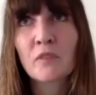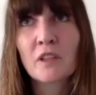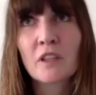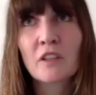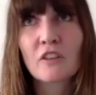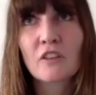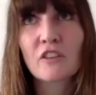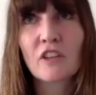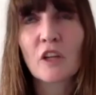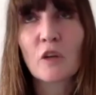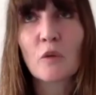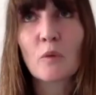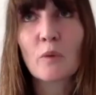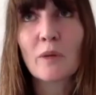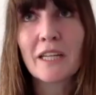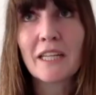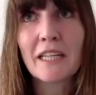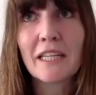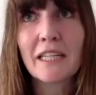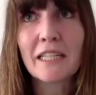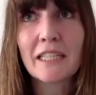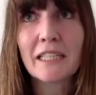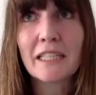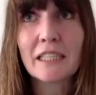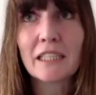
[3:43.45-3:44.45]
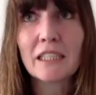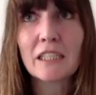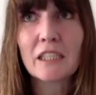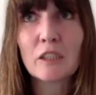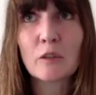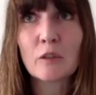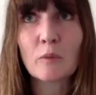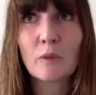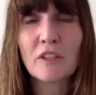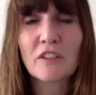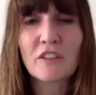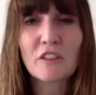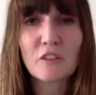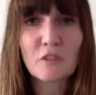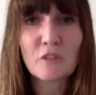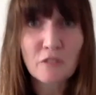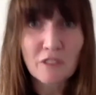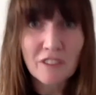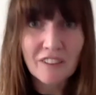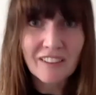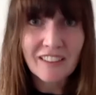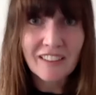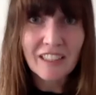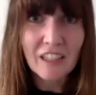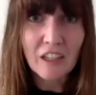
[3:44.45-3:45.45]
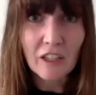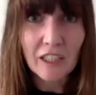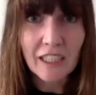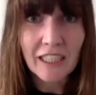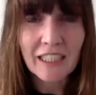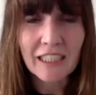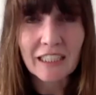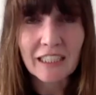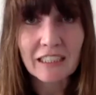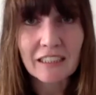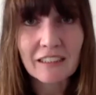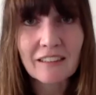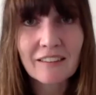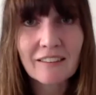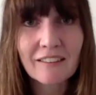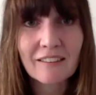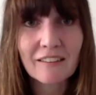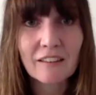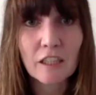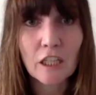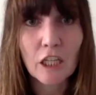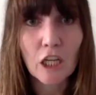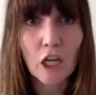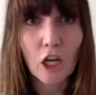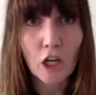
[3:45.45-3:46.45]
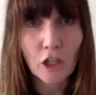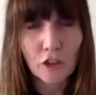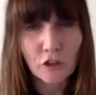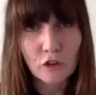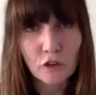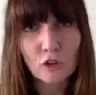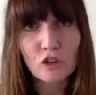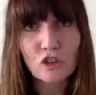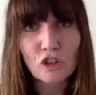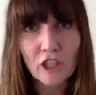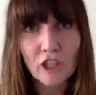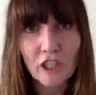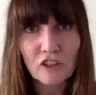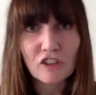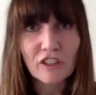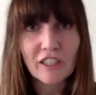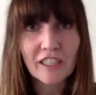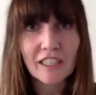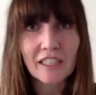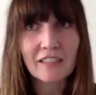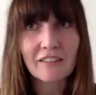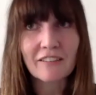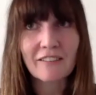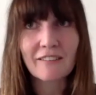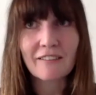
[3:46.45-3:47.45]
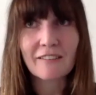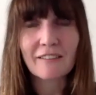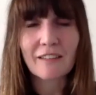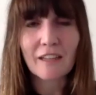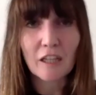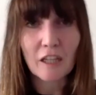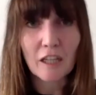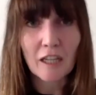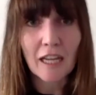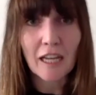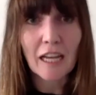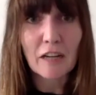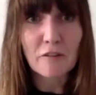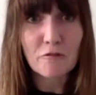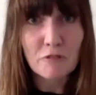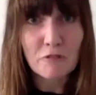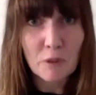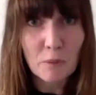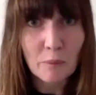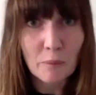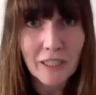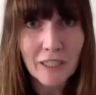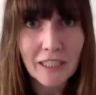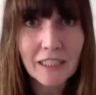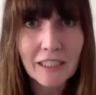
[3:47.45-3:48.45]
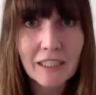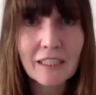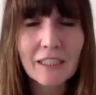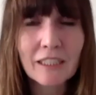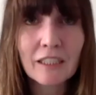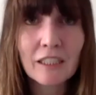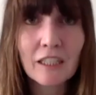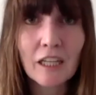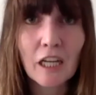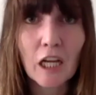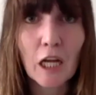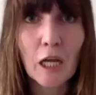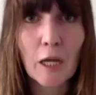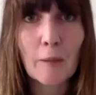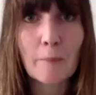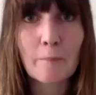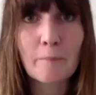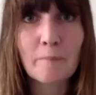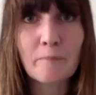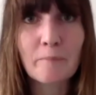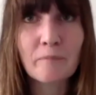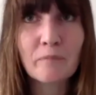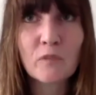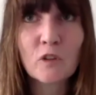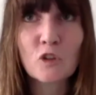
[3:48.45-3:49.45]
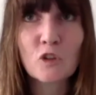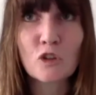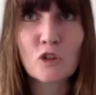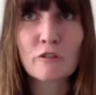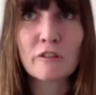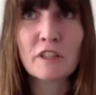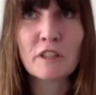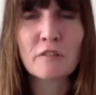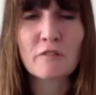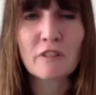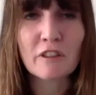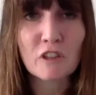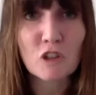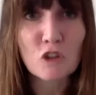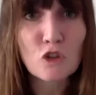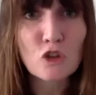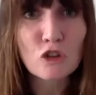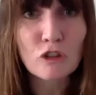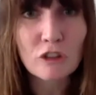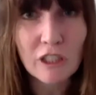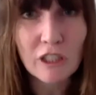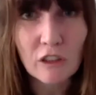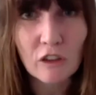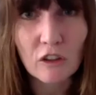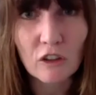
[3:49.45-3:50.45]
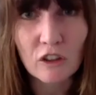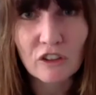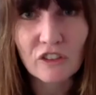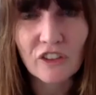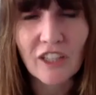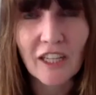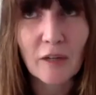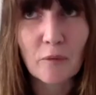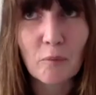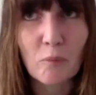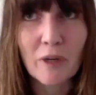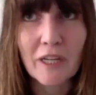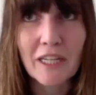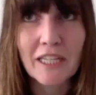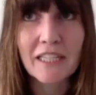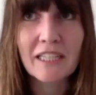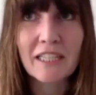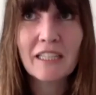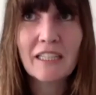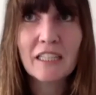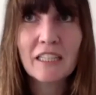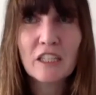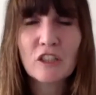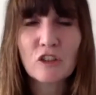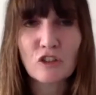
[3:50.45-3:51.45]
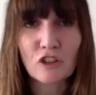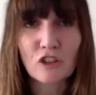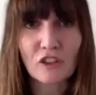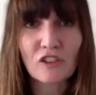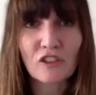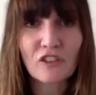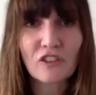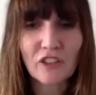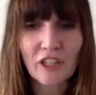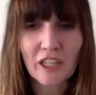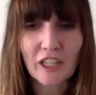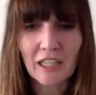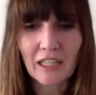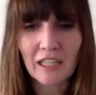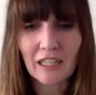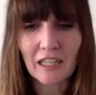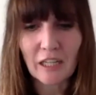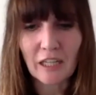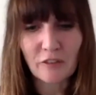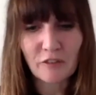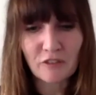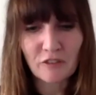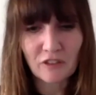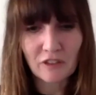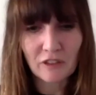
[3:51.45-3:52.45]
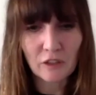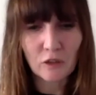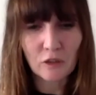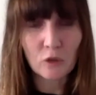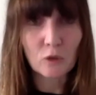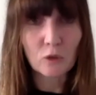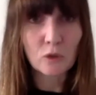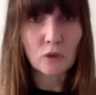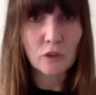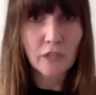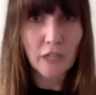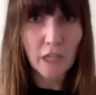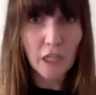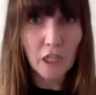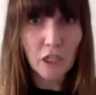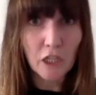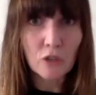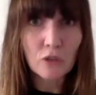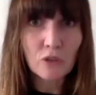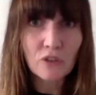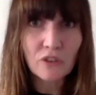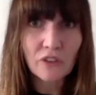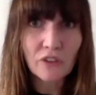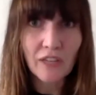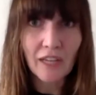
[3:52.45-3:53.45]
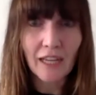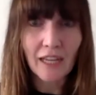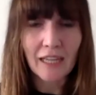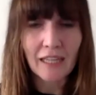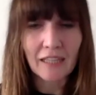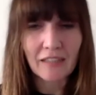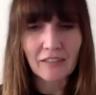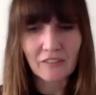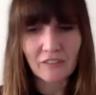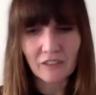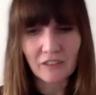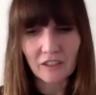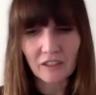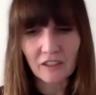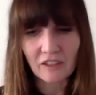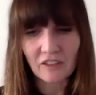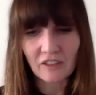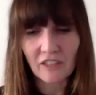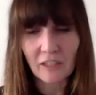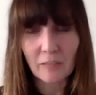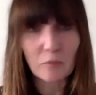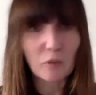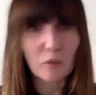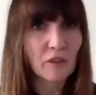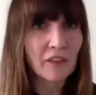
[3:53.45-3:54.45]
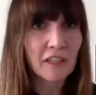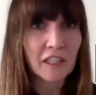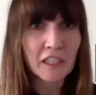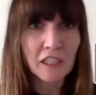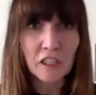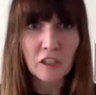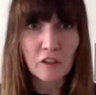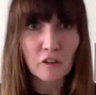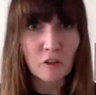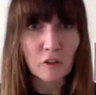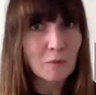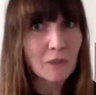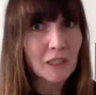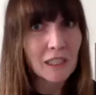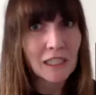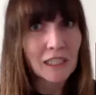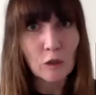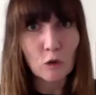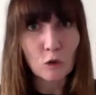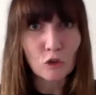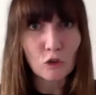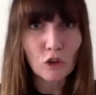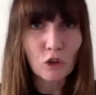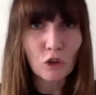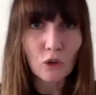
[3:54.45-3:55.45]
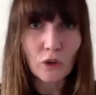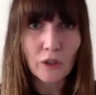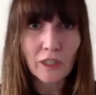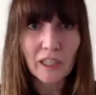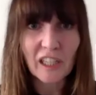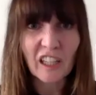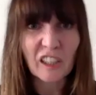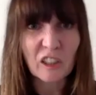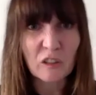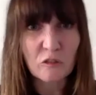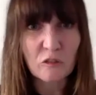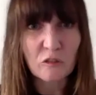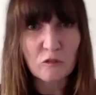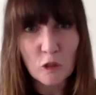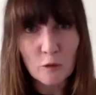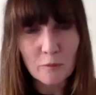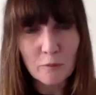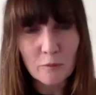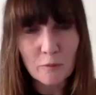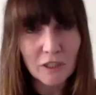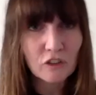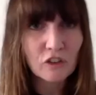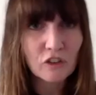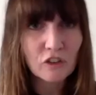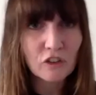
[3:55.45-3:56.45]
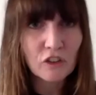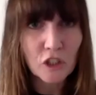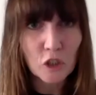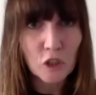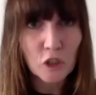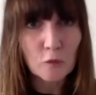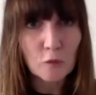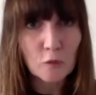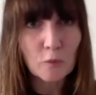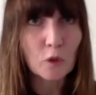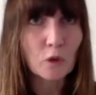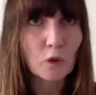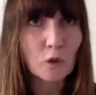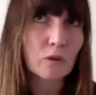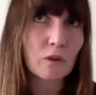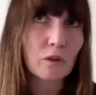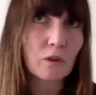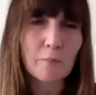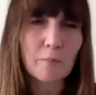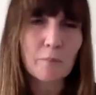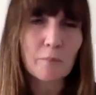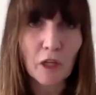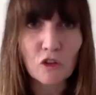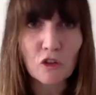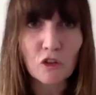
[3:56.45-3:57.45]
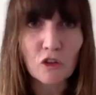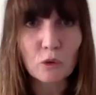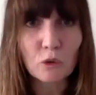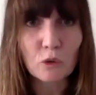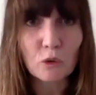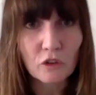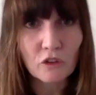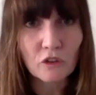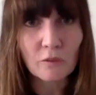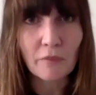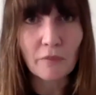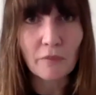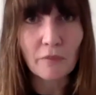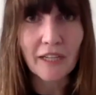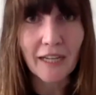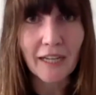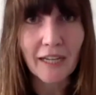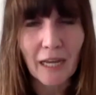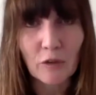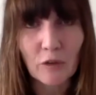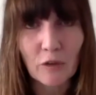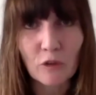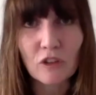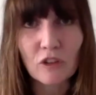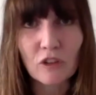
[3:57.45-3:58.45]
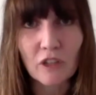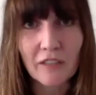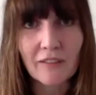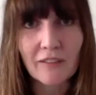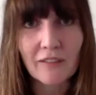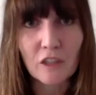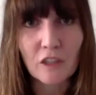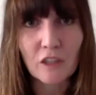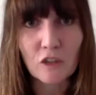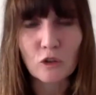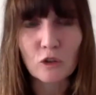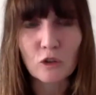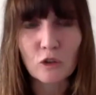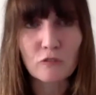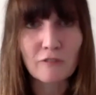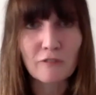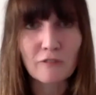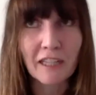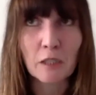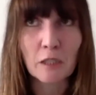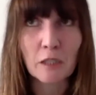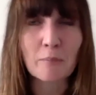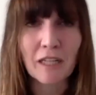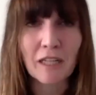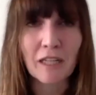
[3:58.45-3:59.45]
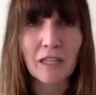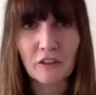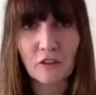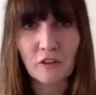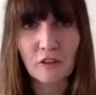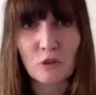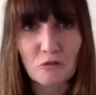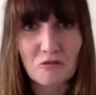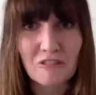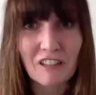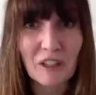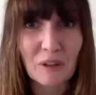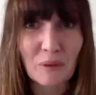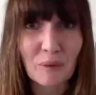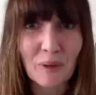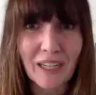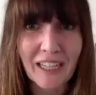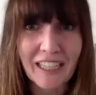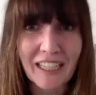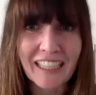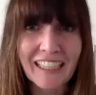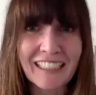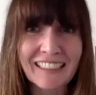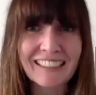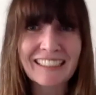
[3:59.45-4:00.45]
So we did visit our kids, our non-church kids, every week. During the very strict lockdown, we just left a little note and saying we're thinking of them in a little toy, like a Rubik's Cube or a puzzle or something, outside their door, and rang the bell and sort of ran away.